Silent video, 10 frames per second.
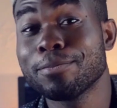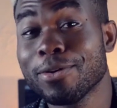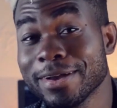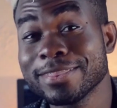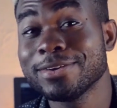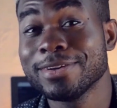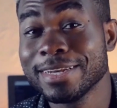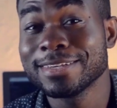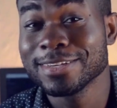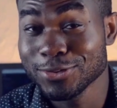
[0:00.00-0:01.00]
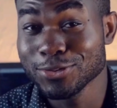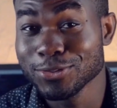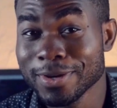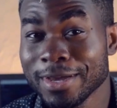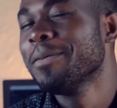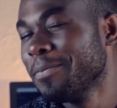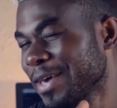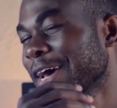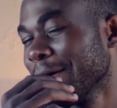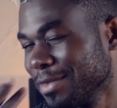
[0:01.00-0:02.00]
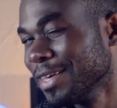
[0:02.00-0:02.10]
boring thing you listen to become